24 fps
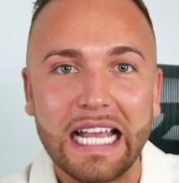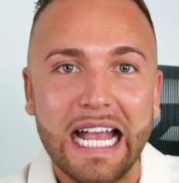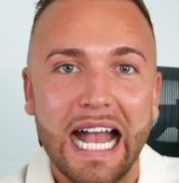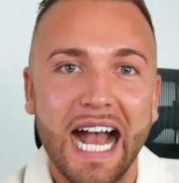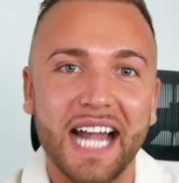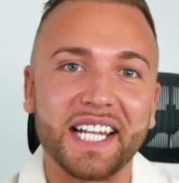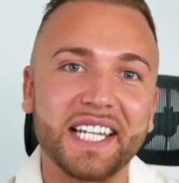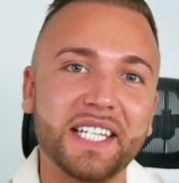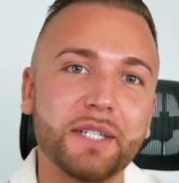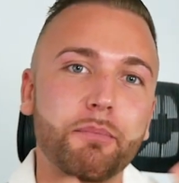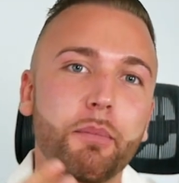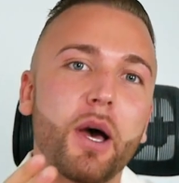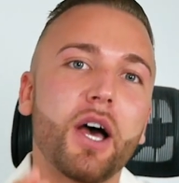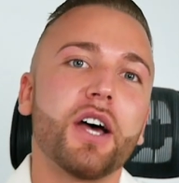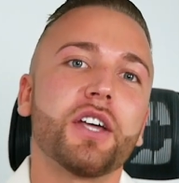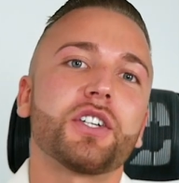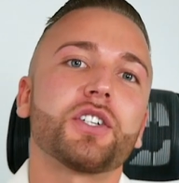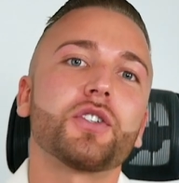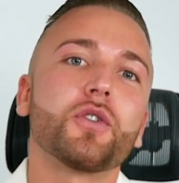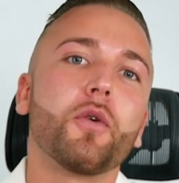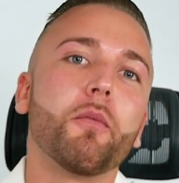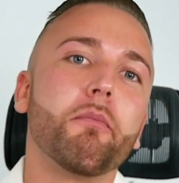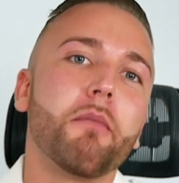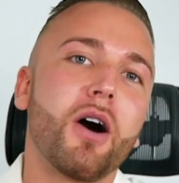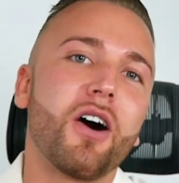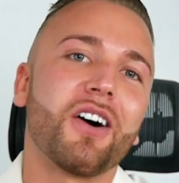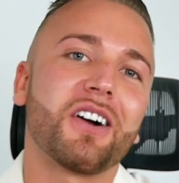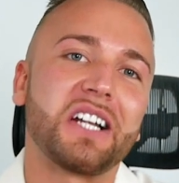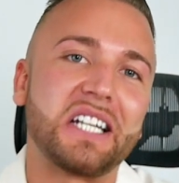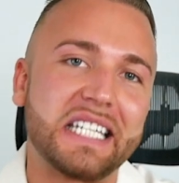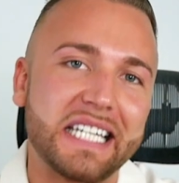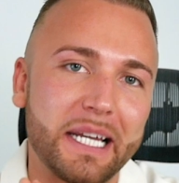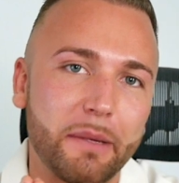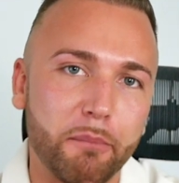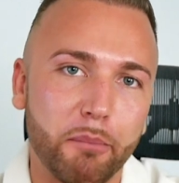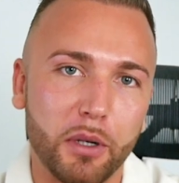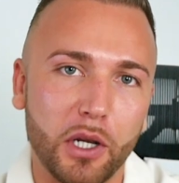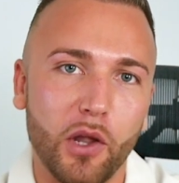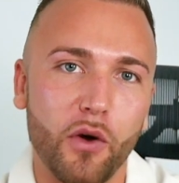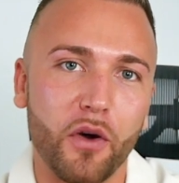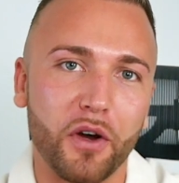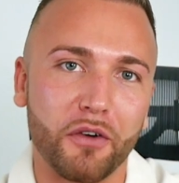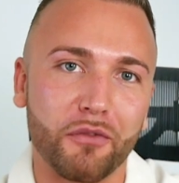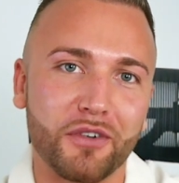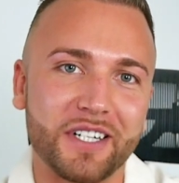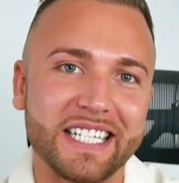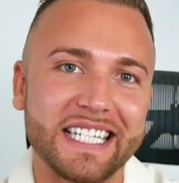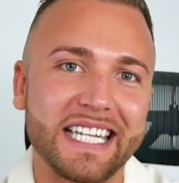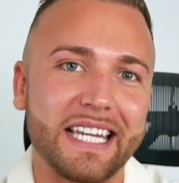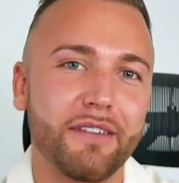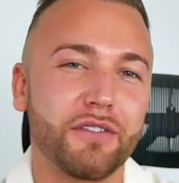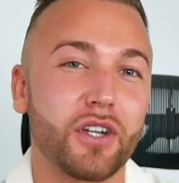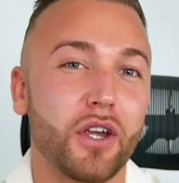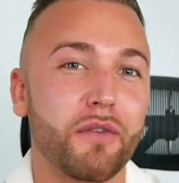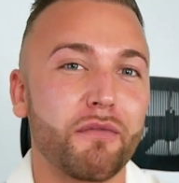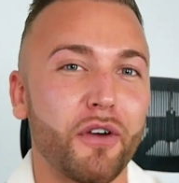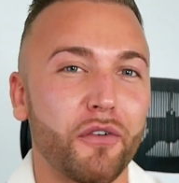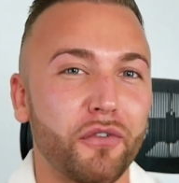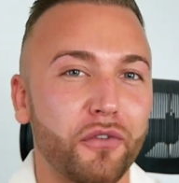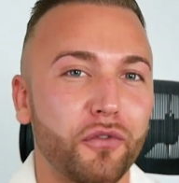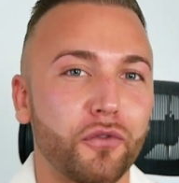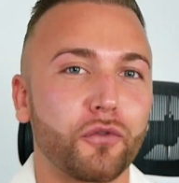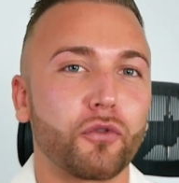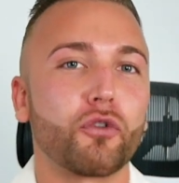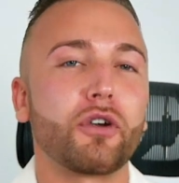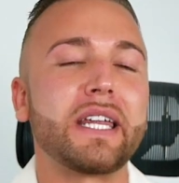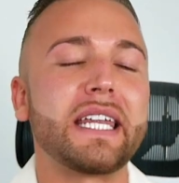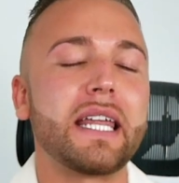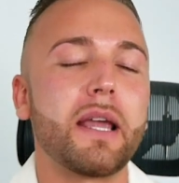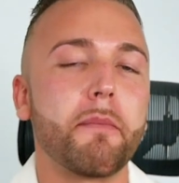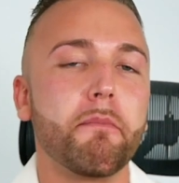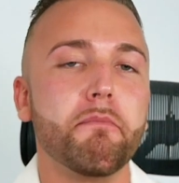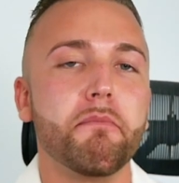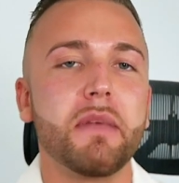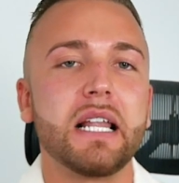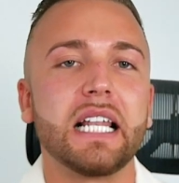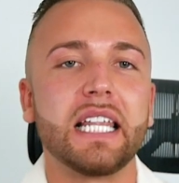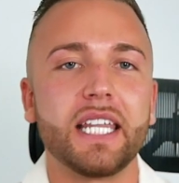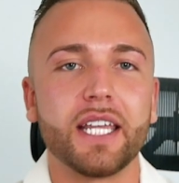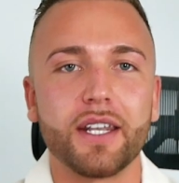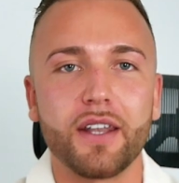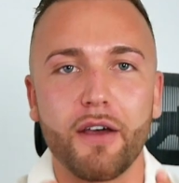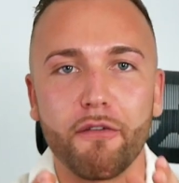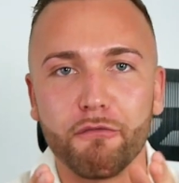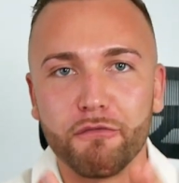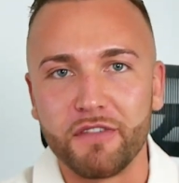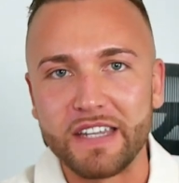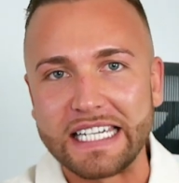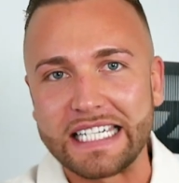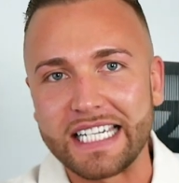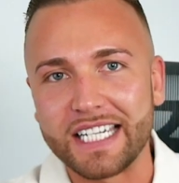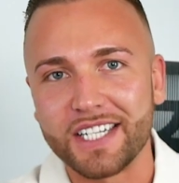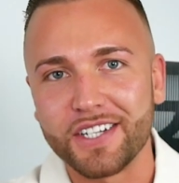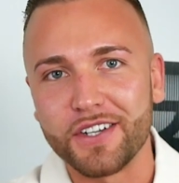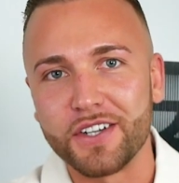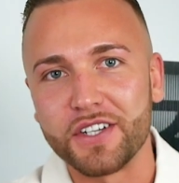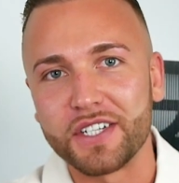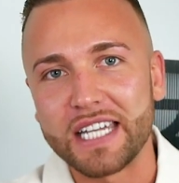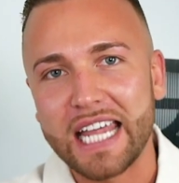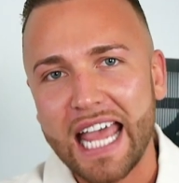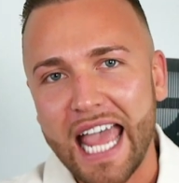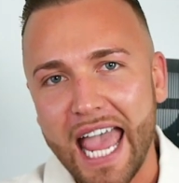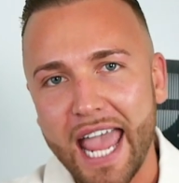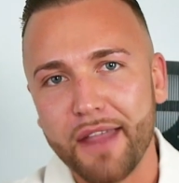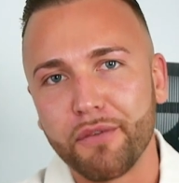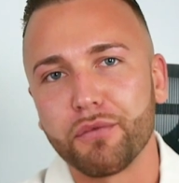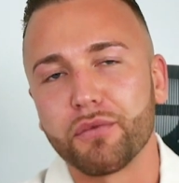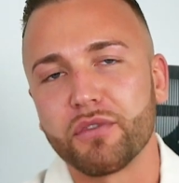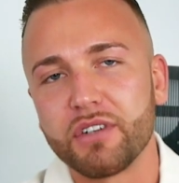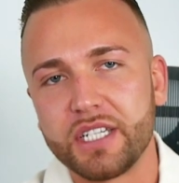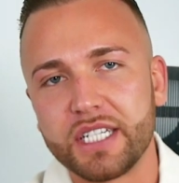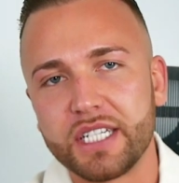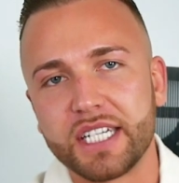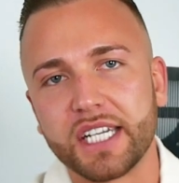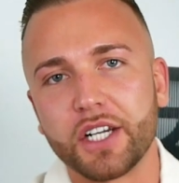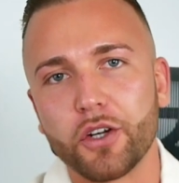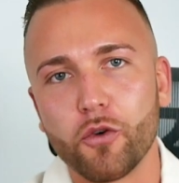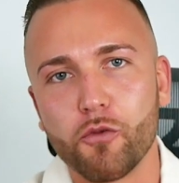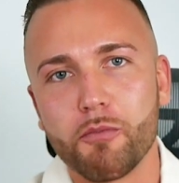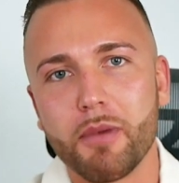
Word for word: and his personal marketing blog receives over 3 million visitors every single